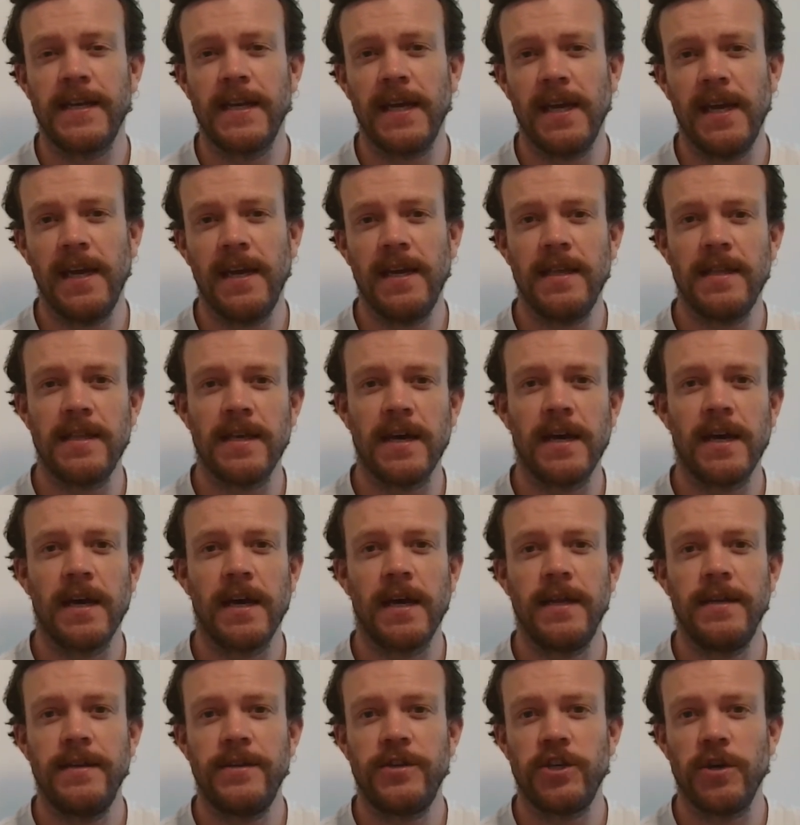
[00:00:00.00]

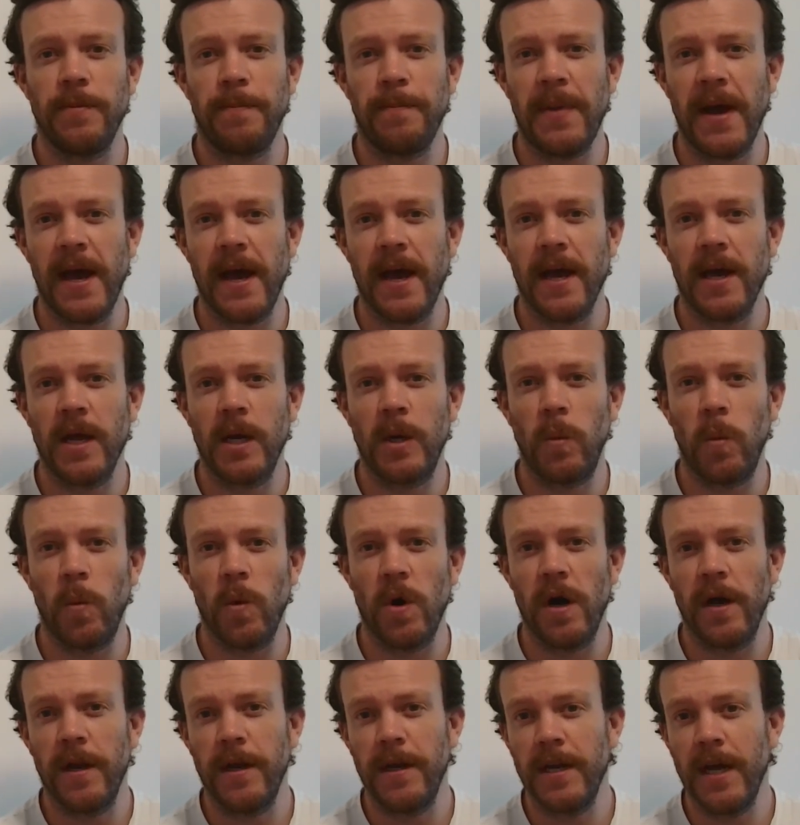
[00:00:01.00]
either Japan
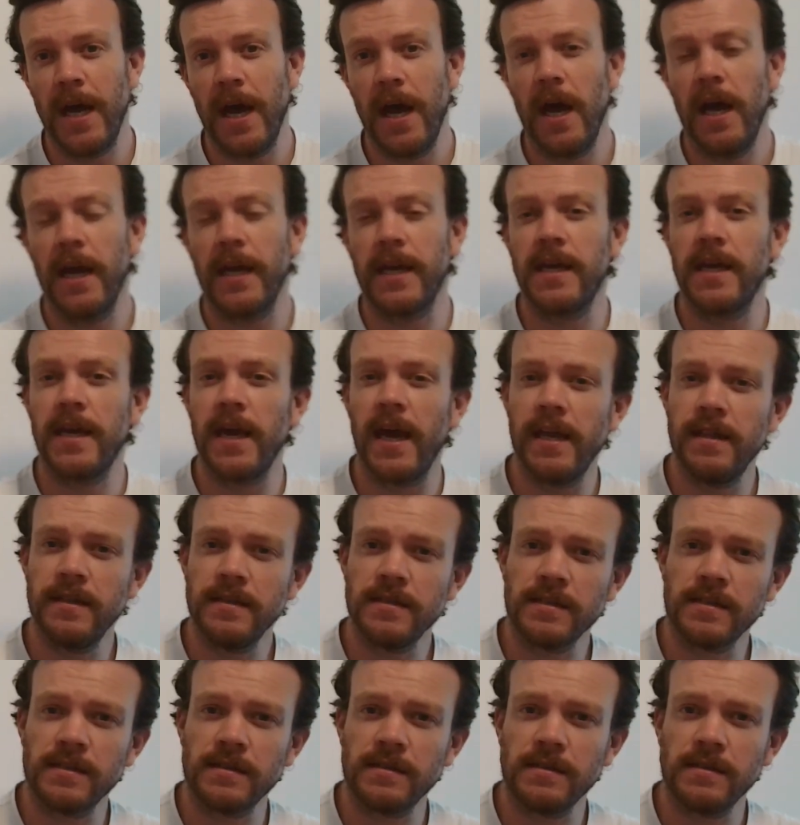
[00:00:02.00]
won
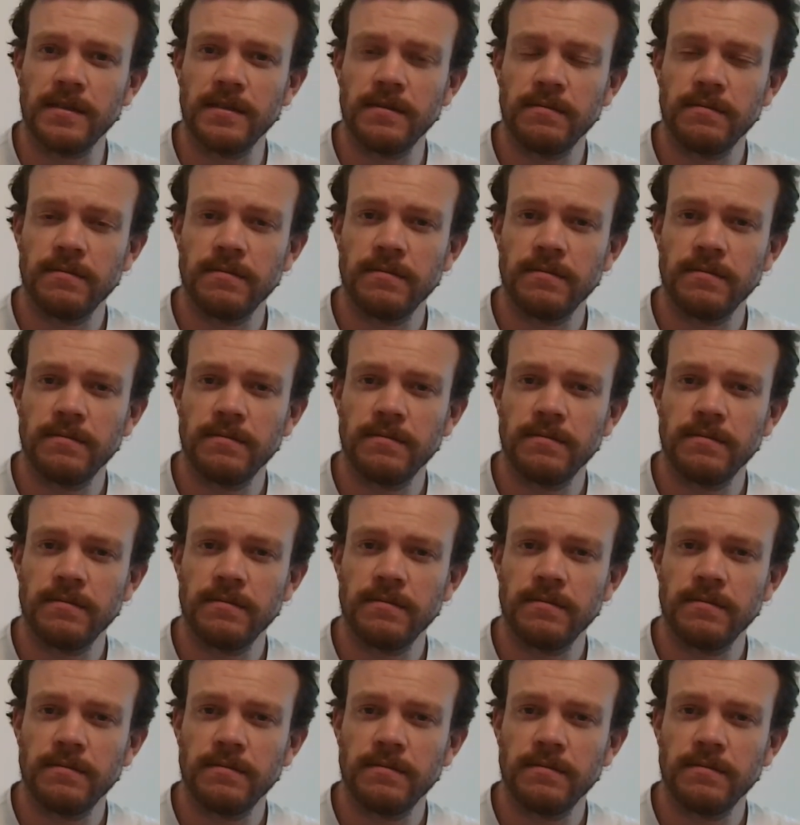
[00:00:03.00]
against